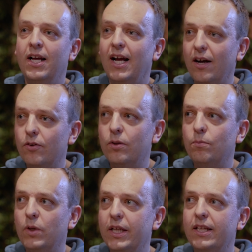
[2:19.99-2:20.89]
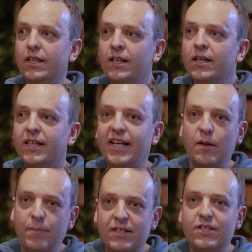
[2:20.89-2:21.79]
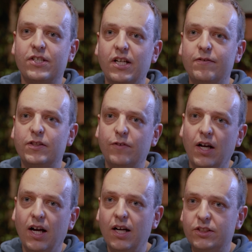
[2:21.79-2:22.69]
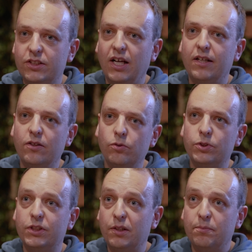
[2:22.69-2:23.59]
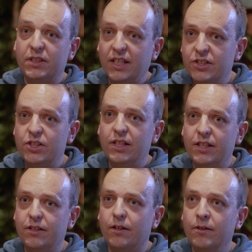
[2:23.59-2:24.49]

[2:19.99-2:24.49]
How can we get a better service for us and also potentially,